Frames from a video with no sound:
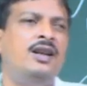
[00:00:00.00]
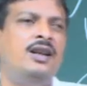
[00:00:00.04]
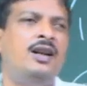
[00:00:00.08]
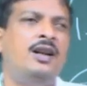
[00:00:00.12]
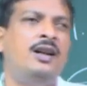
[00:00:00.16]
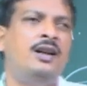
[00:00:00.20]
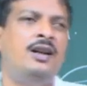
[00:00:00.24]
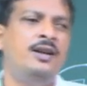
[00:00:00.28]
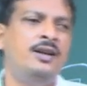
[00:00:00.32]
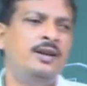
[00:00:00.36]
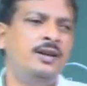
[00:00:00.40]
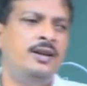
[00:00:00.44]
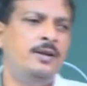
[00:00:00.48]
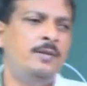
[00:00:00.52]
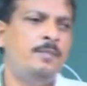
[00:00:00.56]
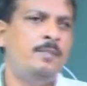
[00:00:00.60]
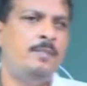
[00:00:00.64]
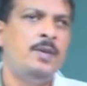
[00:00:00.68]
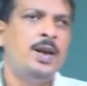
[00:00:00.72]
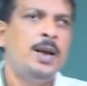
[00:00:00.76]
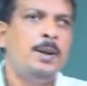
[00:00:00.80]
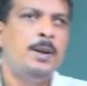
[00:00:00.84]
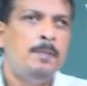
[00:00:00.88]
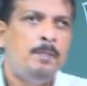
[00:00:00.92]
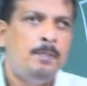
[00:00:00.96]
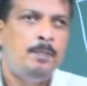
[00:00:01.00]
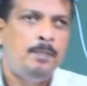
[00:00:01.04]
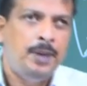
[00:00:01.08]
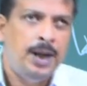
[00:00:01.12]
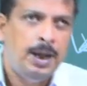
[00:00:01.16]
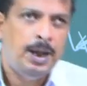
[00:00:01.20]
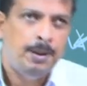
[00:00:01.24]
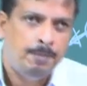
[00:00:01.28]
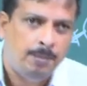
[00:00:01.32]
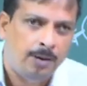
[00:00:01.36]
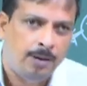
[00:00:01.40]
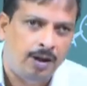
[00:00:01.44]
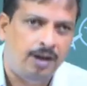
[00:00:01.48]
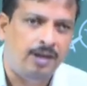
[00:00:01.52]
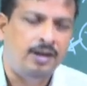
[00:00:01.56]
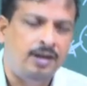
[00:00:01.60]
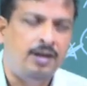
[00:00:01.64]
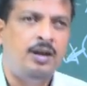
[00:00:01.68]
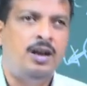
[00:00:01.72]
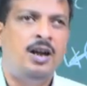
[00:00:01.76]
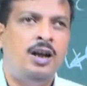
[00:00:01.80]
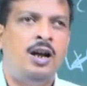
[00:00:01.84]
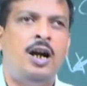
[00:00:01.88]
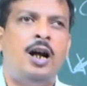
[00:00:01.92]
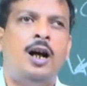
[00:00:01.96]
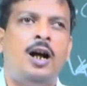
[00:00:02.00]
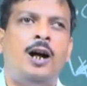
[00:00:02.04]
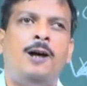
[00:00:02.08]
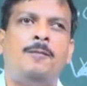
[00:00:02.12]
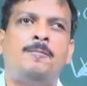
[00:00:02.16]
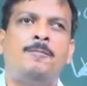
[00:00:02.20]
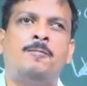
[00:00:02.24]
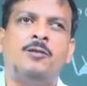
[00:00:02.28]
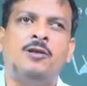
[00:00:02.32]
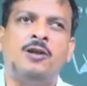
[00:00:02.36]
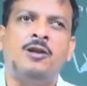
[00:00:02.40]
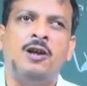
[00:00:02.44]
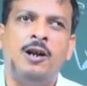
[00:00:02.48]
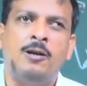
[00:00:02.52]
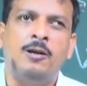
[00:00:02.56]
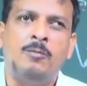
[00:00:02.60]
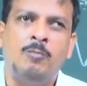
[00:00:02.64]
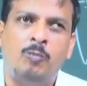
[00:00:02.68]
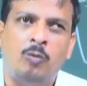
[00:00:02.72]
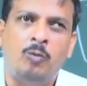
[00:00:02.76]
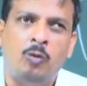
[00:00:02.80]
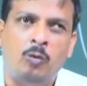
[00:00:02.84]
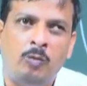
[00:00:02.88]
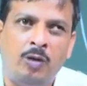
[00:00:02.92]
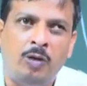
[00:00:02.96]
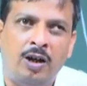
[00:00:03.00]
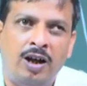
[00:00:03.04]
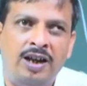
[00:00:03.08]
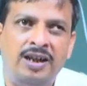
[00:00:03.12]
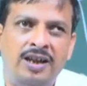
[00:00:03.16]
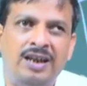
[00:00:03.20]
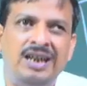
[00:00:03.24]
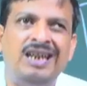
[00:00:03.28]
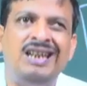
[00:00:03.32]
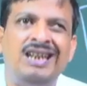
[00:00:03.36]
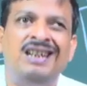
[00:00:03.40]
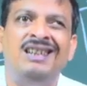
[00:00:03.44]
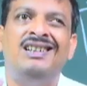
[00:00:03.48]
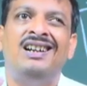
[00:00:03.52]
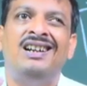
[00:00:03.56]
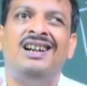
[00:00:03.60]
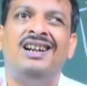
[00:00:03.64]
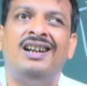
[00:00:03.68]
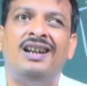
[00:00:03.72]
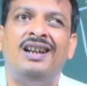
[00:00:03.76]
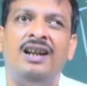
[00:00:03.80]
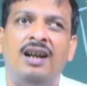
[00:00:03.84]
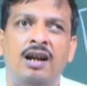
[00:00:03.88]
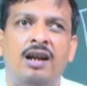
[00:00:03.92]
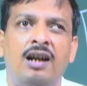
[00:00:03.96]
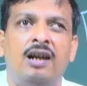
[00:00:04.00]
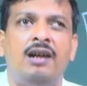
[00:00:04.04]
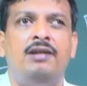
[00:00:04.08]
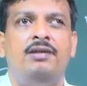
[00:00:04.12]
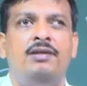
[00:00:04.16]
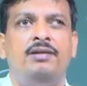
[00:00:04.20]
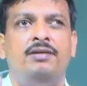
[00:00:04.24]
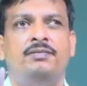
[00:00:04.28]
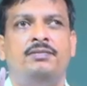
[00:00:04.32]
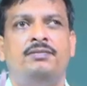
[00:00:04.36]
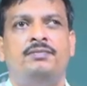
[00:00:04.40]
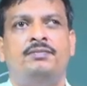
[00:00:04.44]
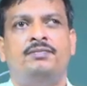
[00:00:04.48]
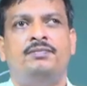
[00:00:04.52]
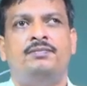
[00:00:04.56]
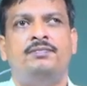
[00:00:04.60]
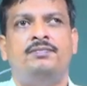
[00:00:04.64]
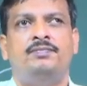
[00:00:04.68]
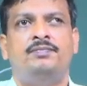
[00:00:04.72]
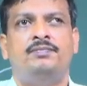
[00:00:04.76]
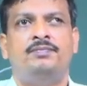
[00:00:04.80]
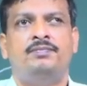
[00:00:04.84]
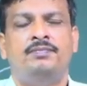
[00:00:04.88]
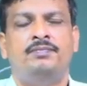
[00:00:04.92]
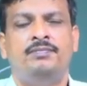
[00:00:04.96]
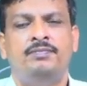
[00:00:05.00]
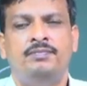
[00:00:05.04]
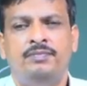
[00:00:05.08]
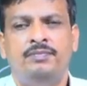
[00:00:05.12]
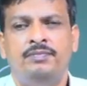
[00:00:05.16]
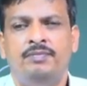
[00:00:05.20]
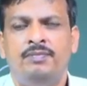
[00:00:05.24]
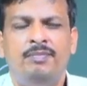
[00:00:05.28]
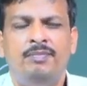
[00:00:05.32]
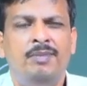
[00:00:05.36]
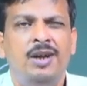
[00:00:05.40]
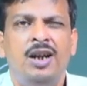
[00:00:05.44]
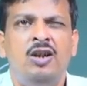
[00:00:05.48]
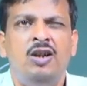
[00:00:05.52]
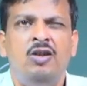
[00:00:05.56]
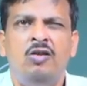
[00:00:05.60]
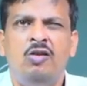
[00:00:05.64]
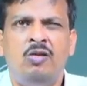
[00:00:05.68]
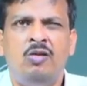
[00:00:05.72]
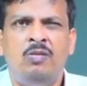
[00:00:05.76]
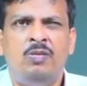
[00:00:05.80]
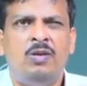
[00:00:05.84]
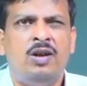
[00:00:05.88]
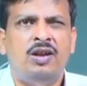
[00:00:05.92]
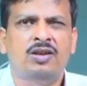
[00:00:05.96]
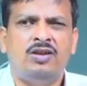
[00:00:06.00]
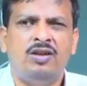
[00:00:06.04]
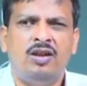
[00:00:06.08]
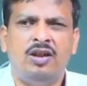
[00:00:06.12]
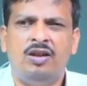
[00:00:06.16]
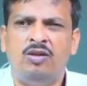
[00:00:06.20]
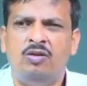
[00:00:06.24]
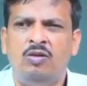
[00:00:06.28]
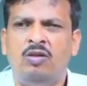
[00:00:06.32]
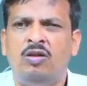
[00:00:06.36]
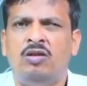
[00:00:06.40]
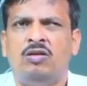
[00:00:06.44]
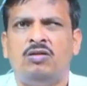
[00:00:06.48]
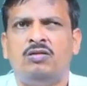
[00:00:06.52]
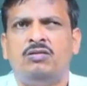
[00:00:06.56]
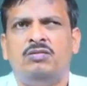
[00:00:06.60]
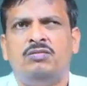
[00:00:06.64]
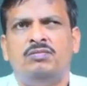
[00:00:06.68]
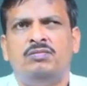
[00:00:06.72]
the paper after providing the grade? Many of us are not.